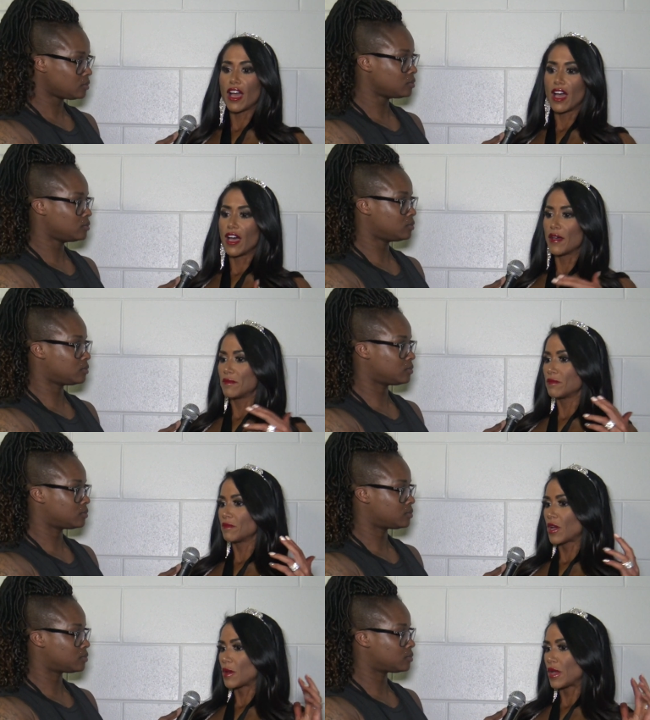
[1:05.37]
Speaker 1: um,
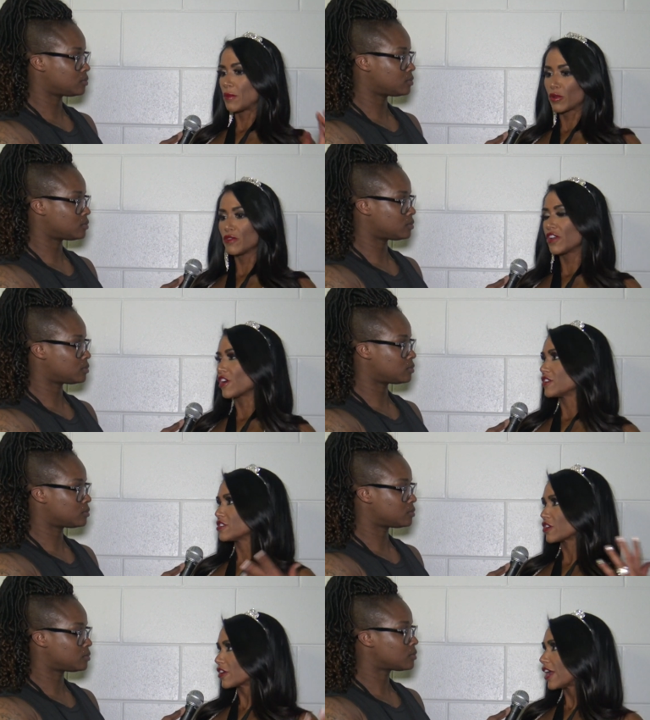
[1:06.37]
improving on
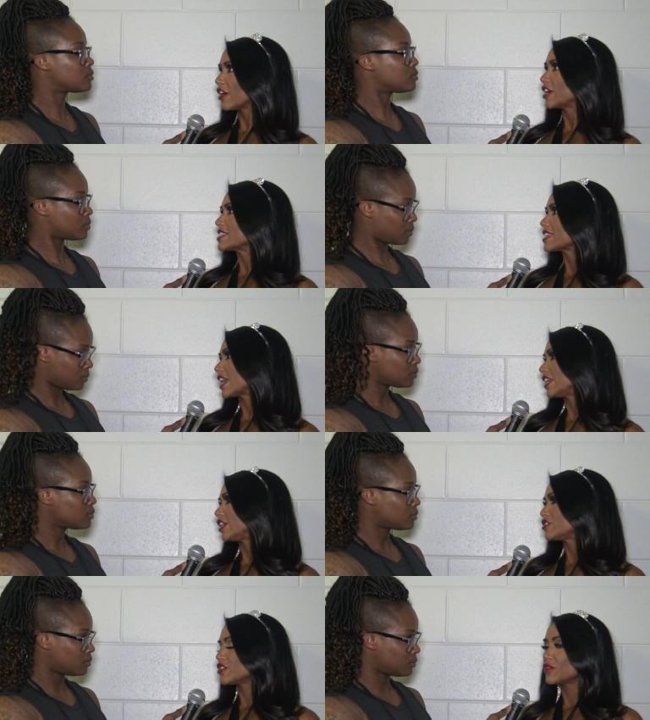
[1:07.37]
certain areas that I
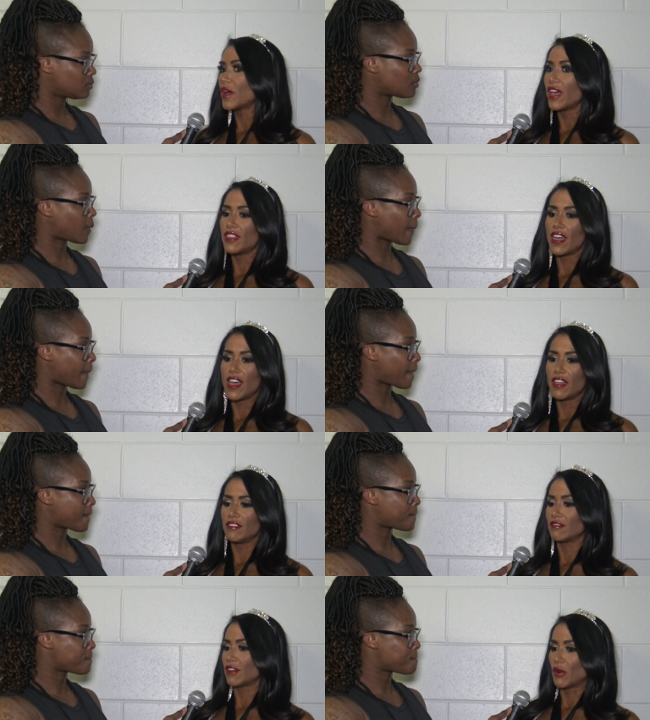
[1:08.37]
need to, and
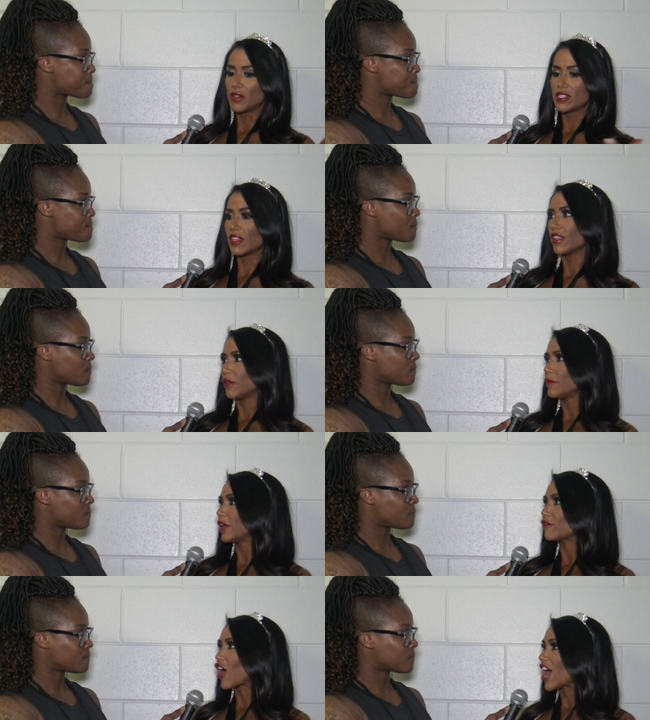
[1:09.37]
then go into the
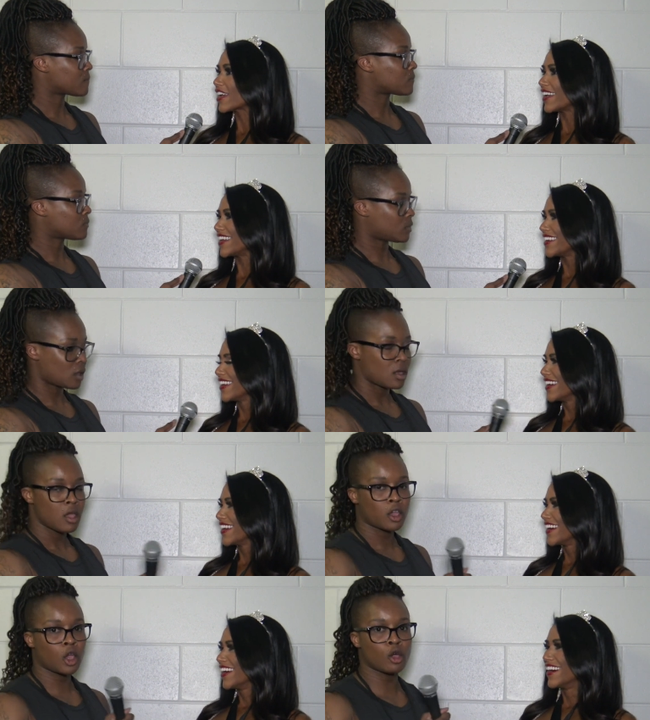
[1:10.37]
Olympia and rock it.
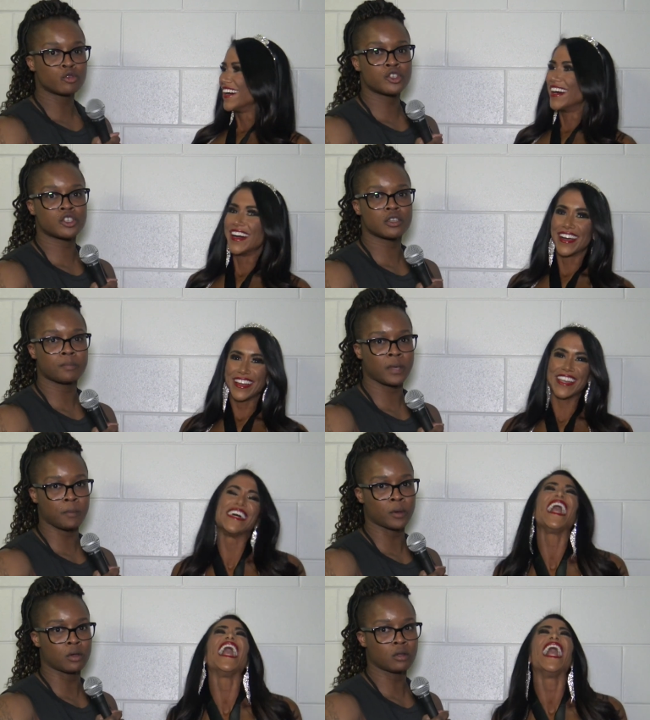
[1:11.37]
Speaker 2: Coast,
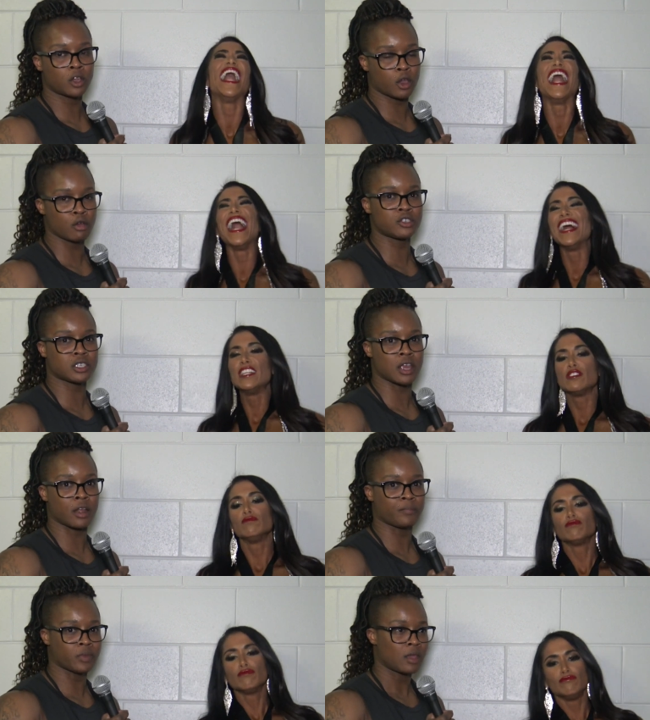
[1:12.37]
people,
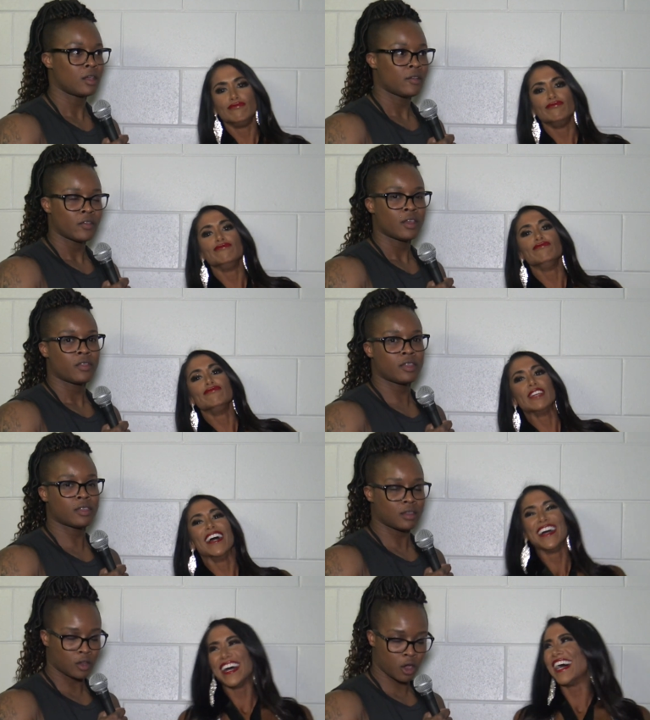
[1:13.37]
coasting. The
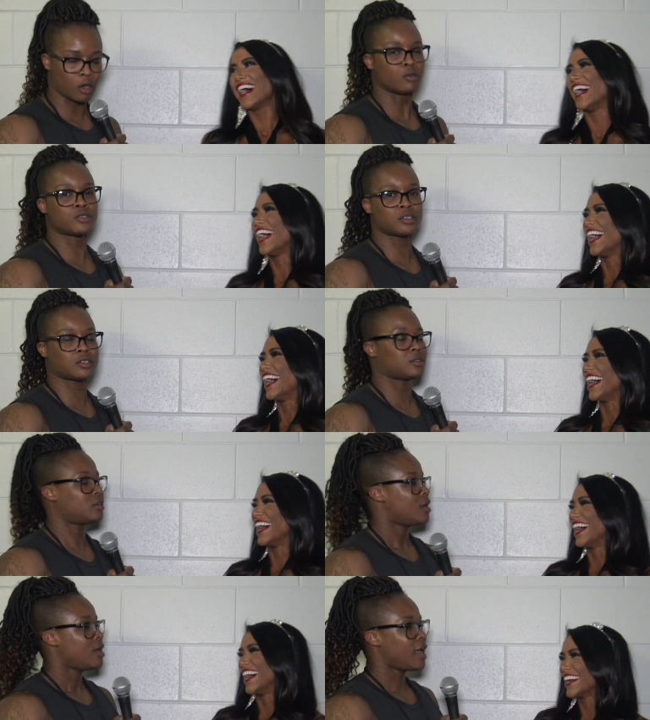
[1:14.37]
coast.
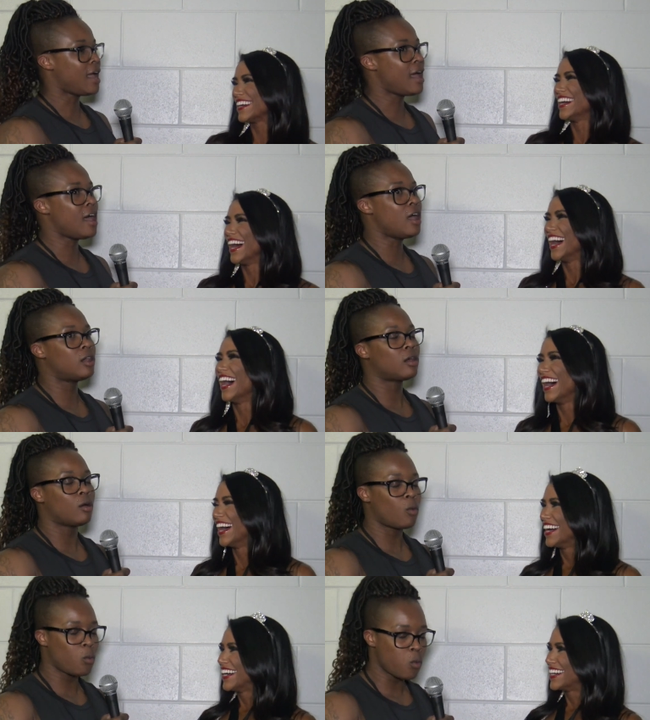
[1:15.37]
And
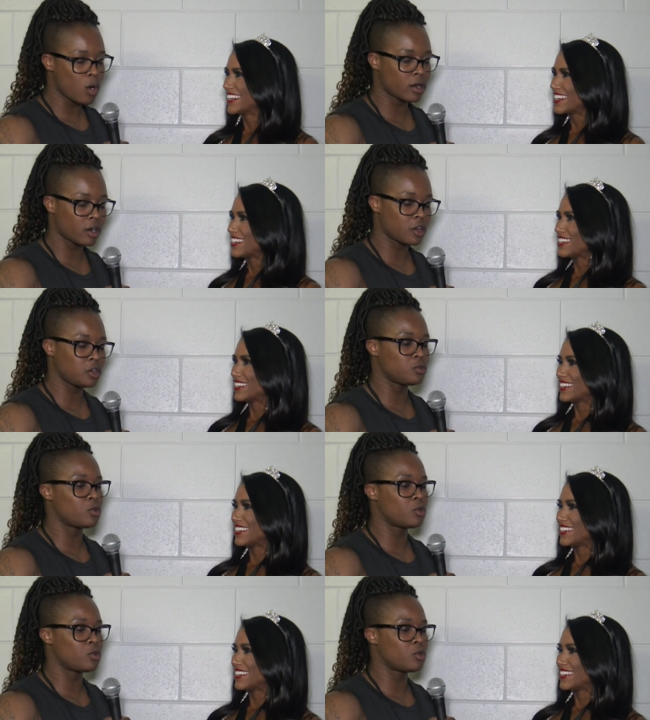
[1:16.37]
what are you